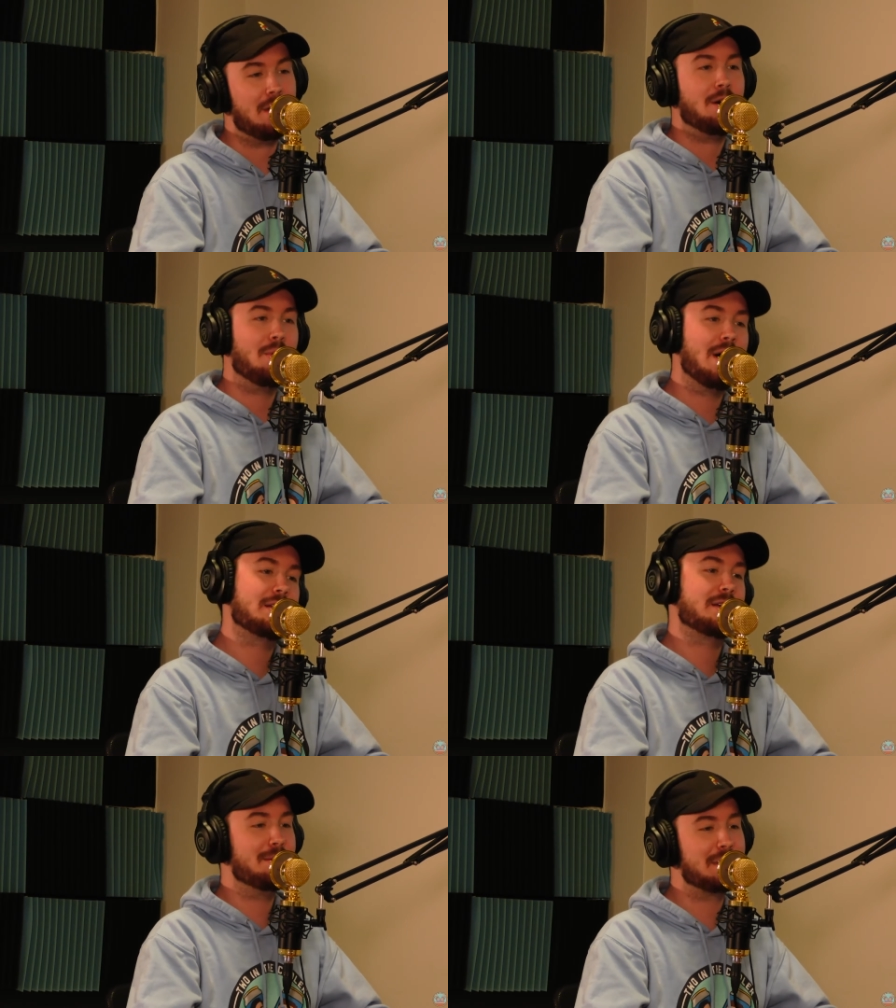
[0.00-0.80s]

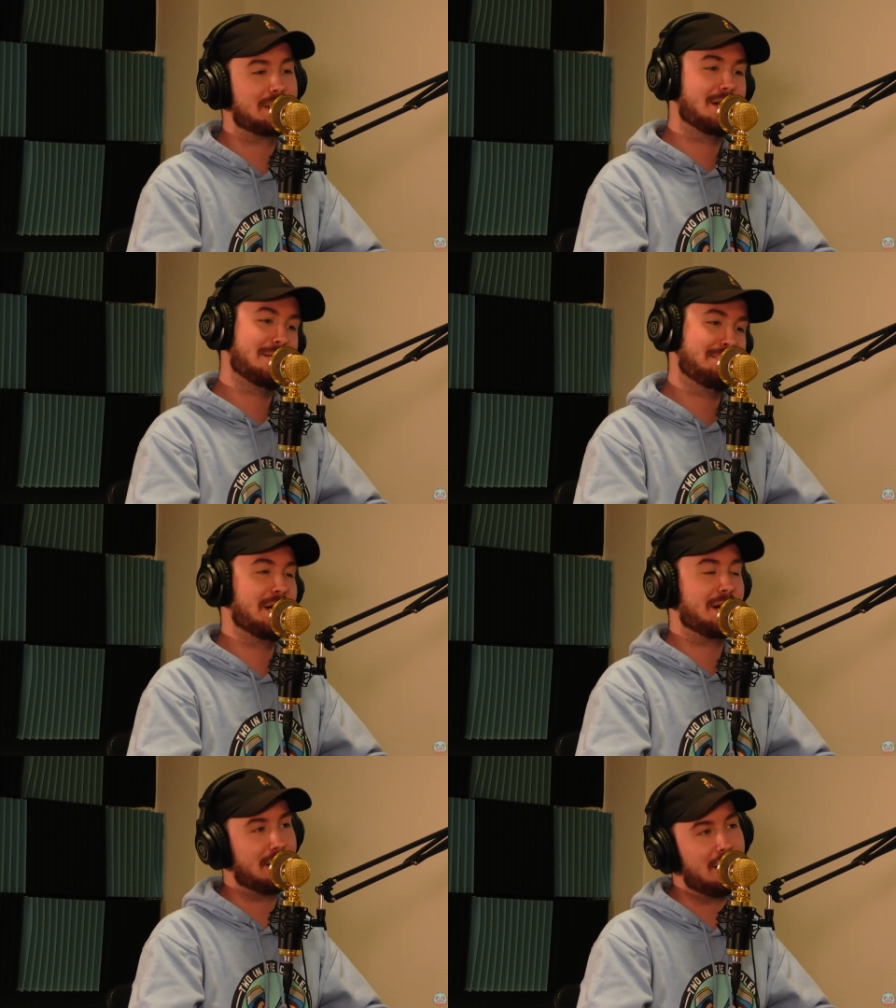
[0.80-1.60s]
Welcome to Good
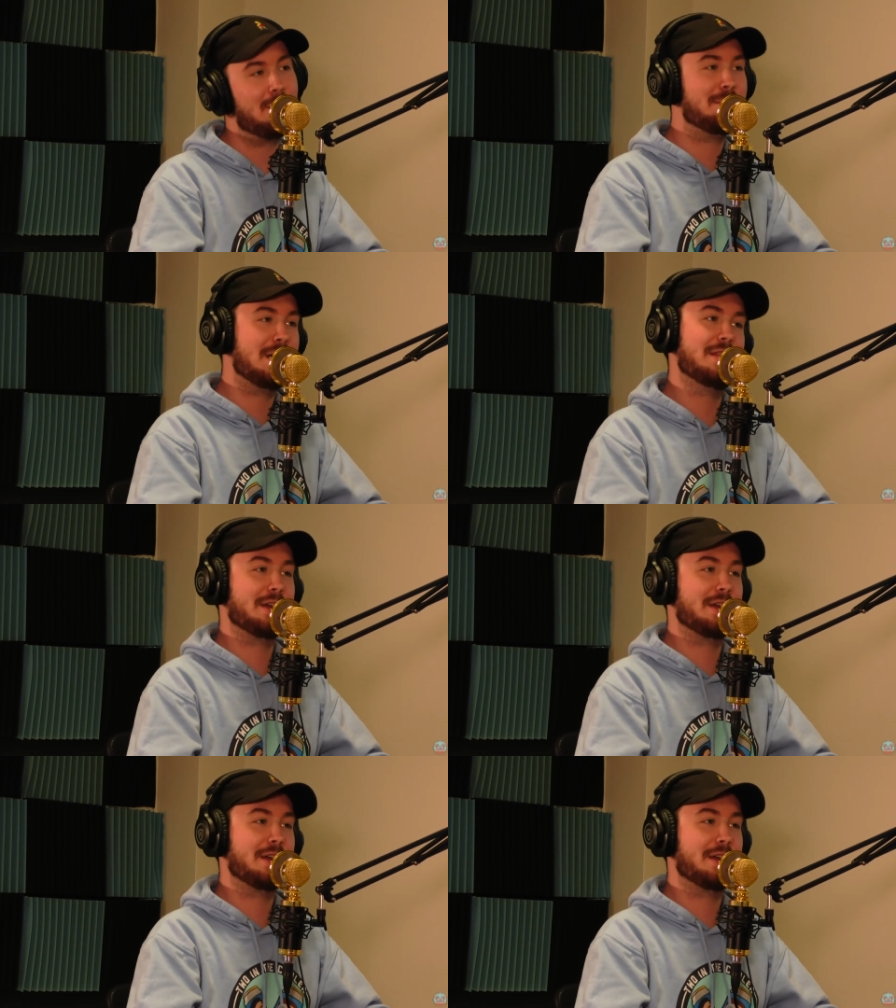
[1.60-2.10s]
Burger, home of the